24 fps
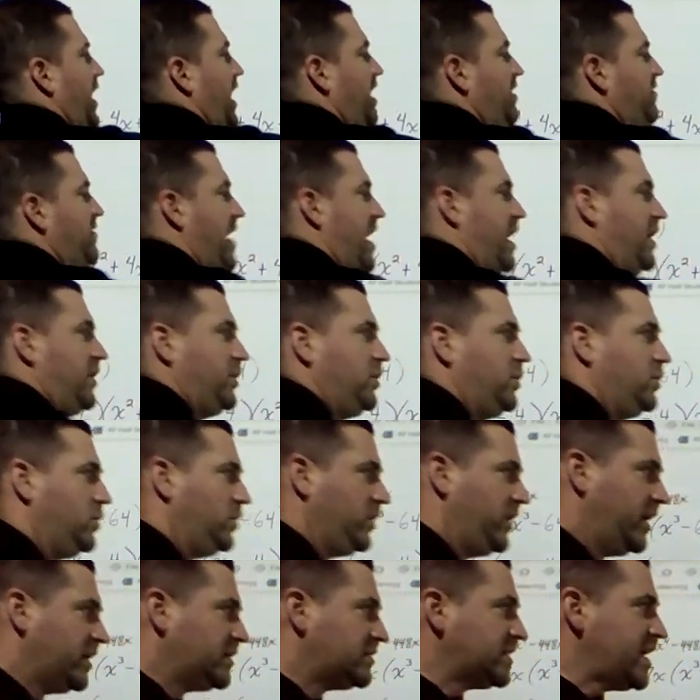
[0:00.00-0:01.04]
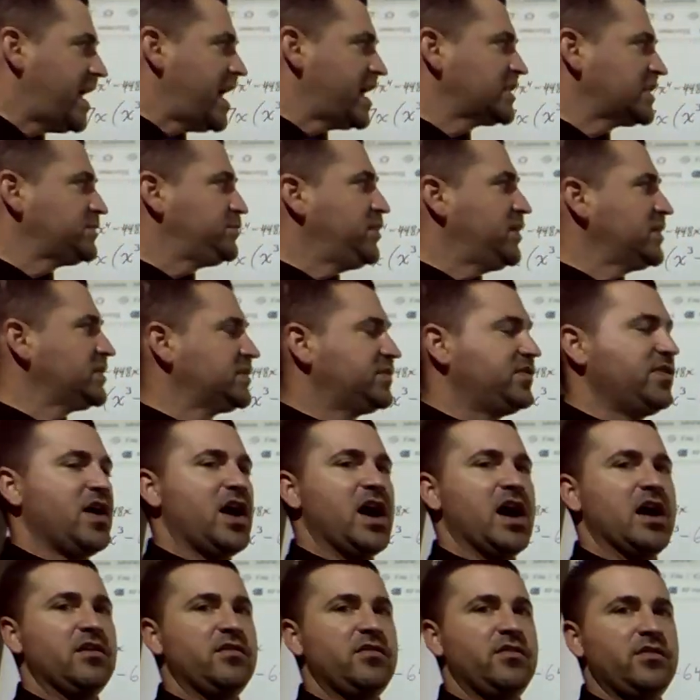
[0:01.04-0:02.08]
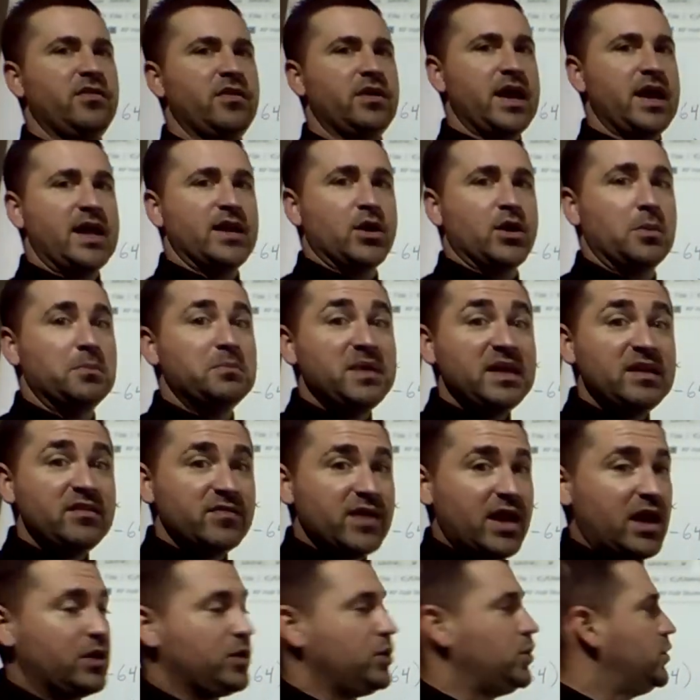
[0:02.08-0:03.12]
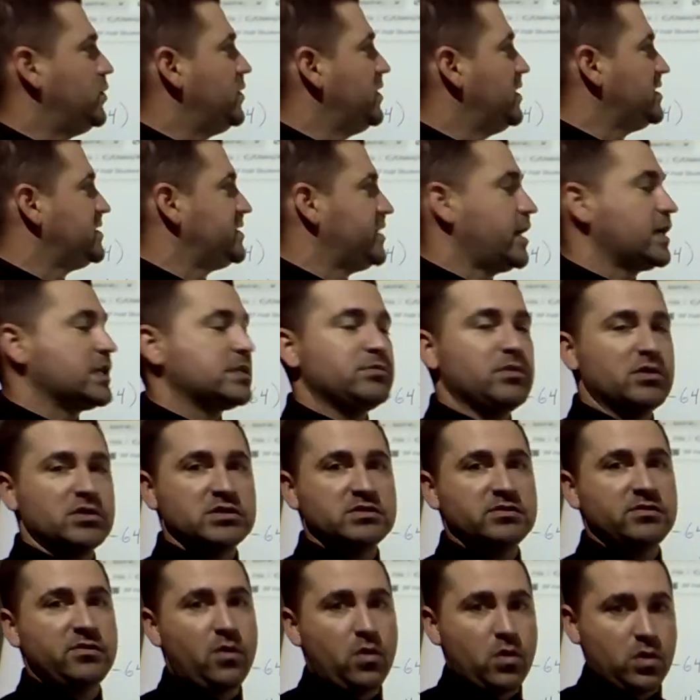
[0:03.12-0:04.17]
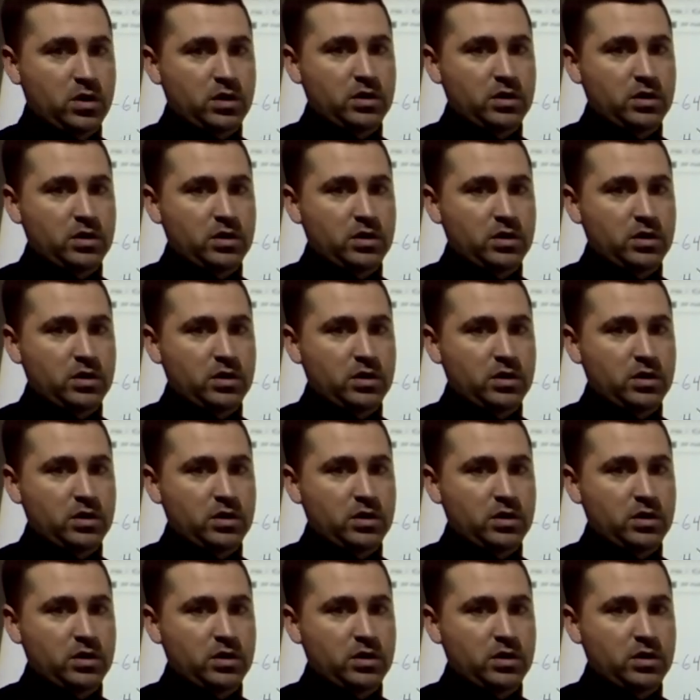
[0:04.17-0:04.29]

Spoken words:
a value is x plus 5, and our b value is x plus 4.